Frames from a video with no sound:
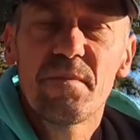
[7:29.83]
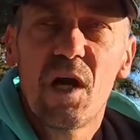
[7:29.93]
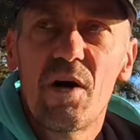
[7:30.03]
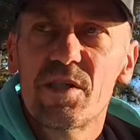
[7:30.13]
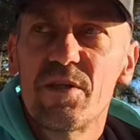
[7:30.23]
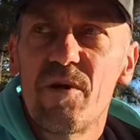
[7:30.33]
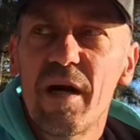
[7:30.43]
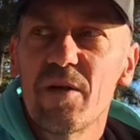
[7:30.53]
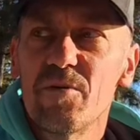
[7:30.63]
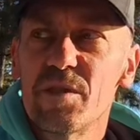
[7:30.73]
Austin
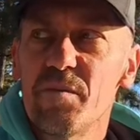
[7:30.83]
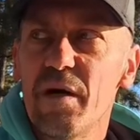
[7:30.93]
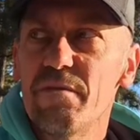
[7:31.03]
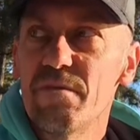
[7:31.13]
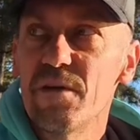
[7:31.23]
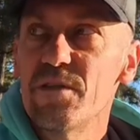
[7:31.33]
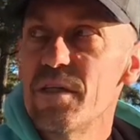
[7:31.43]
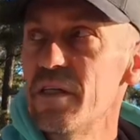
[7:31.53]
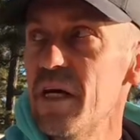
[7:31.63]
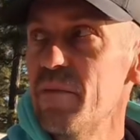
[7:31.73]
Rattler was my first
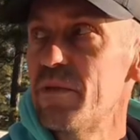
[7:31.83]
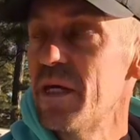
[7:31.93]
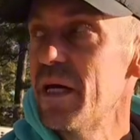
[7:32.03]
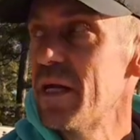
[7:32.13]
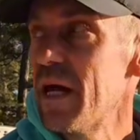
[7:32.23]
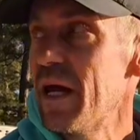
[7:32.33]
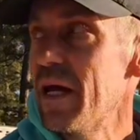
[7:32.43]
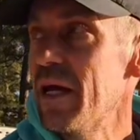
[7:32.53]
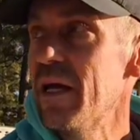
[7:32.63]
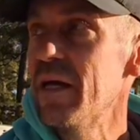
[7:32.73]
attempt at
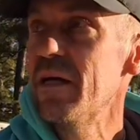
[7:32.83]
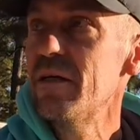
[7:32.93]
a